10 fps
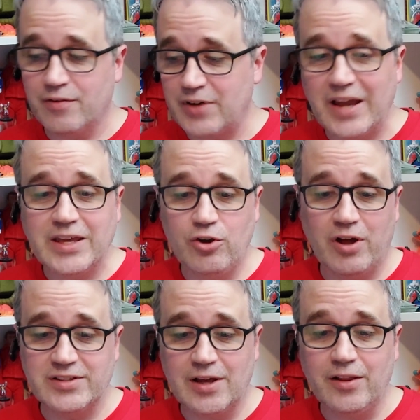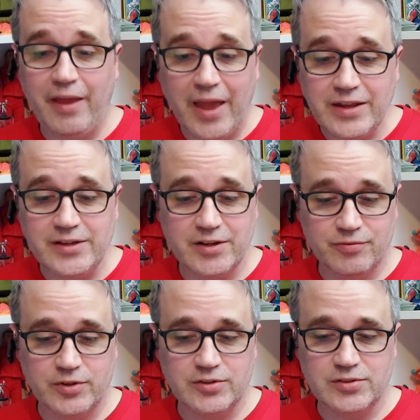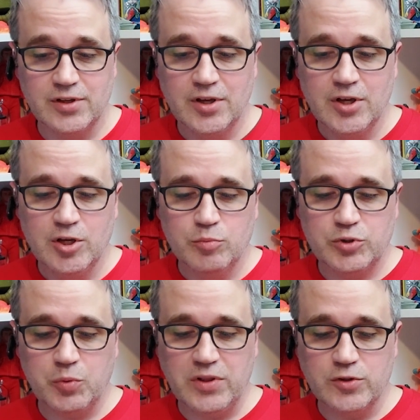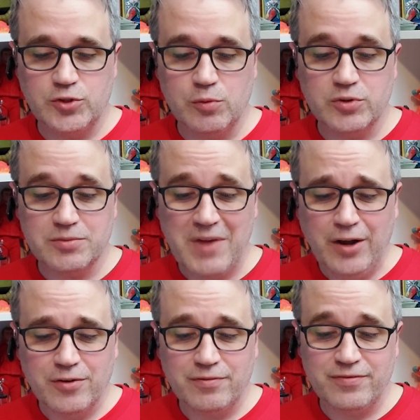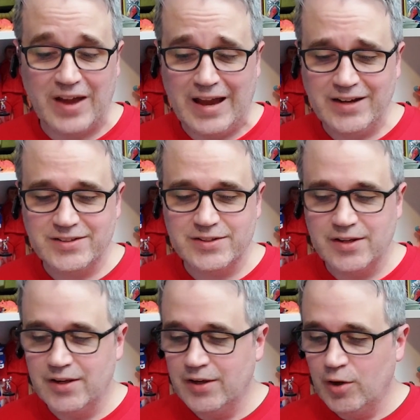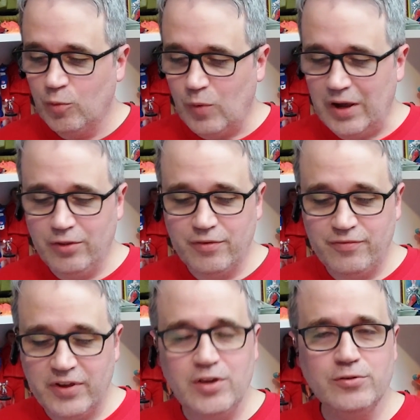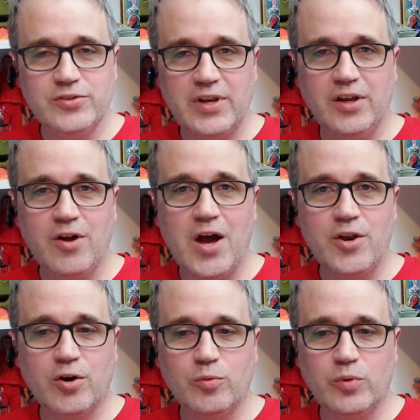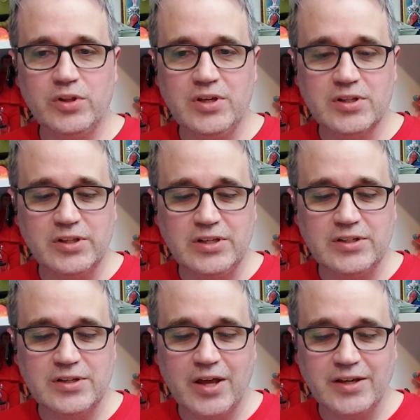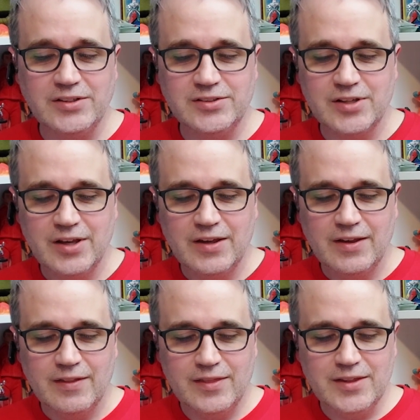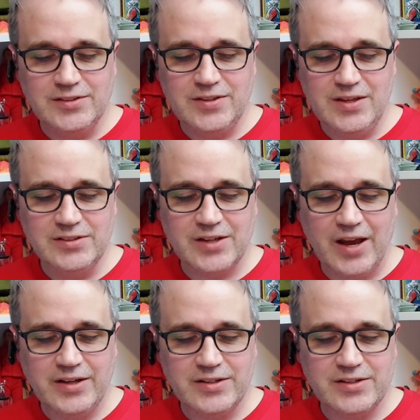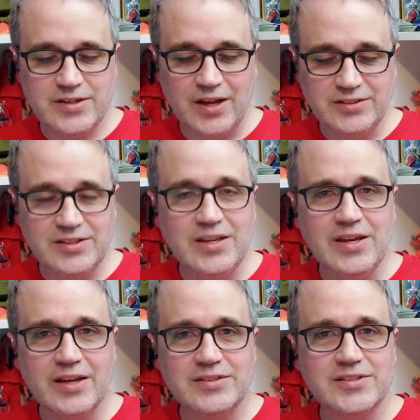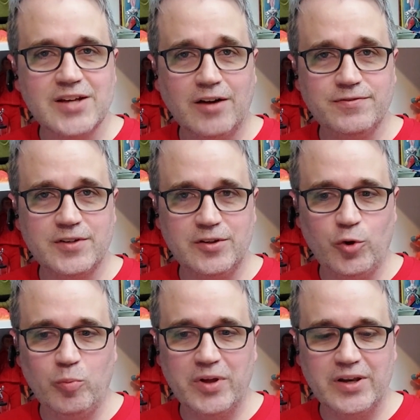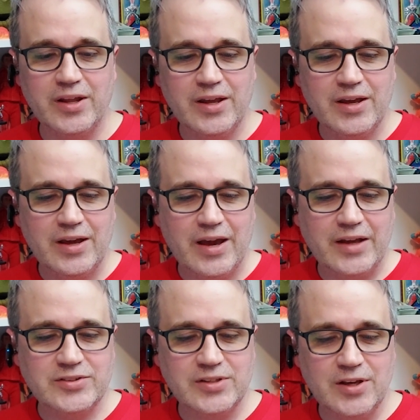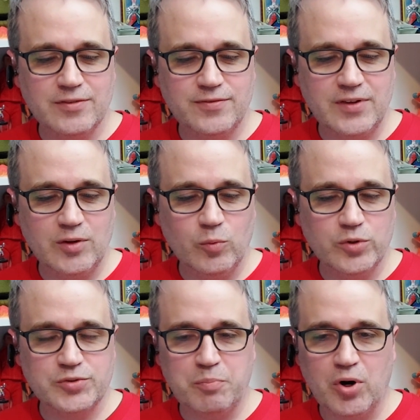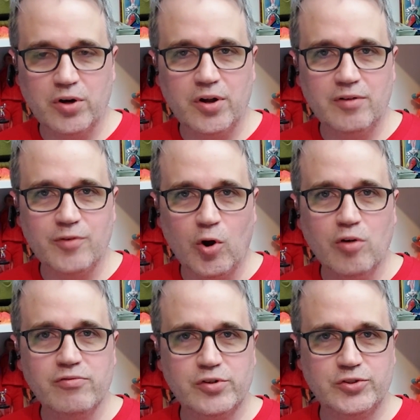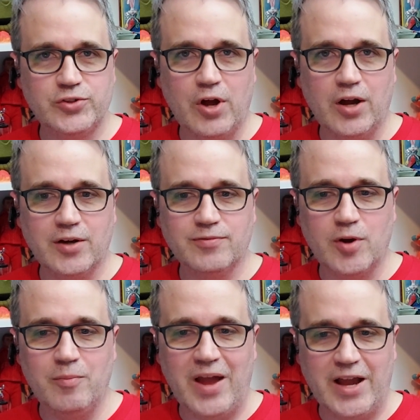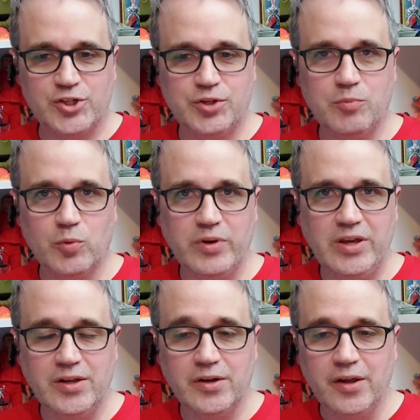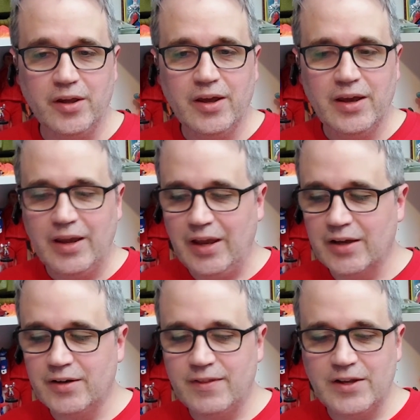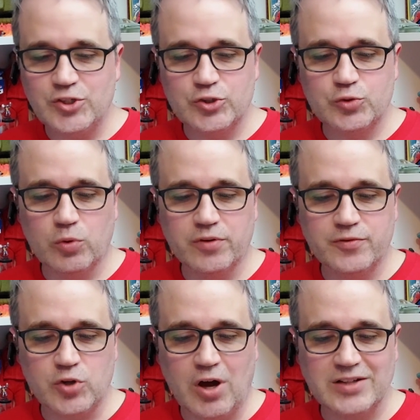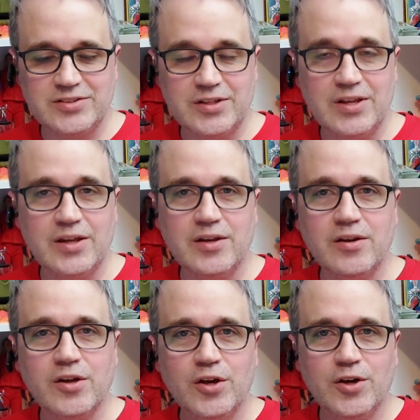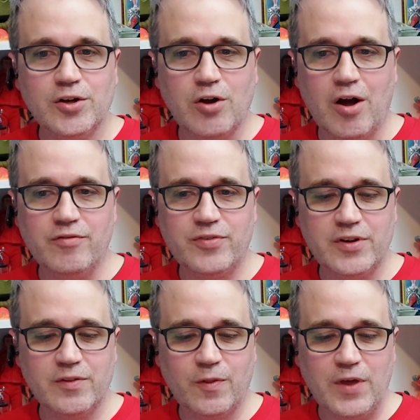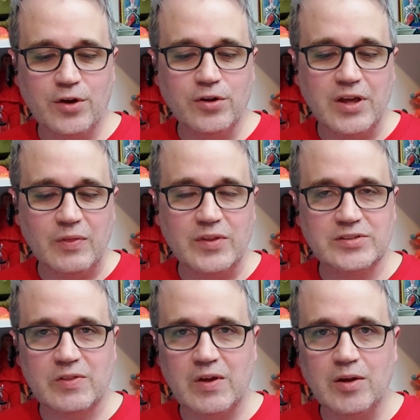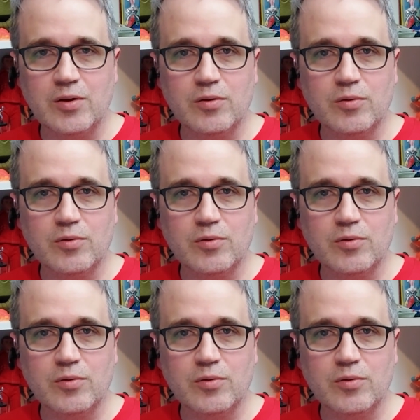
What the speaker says: I cannot tell any difference between the two. As a matter of fact, while the figures that I got are really clean and nice, this thing's kind of dusty and scuffed a little bit, as if it was part of overstock from Action Marine, and they just sort of tossed it in, confident that they could get this thing